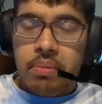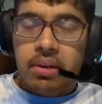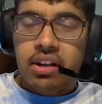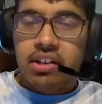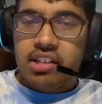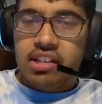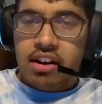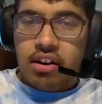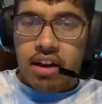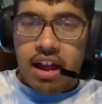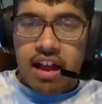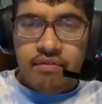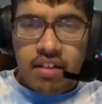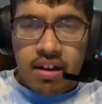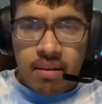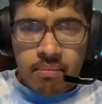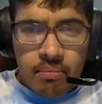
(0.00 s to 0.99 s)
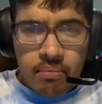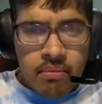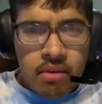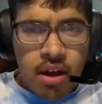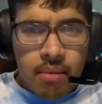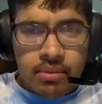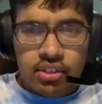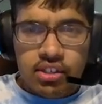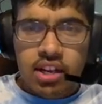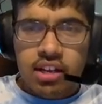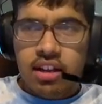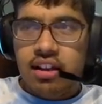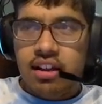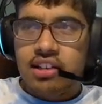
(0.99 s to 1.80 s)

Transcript: Because if I'm not mistaken,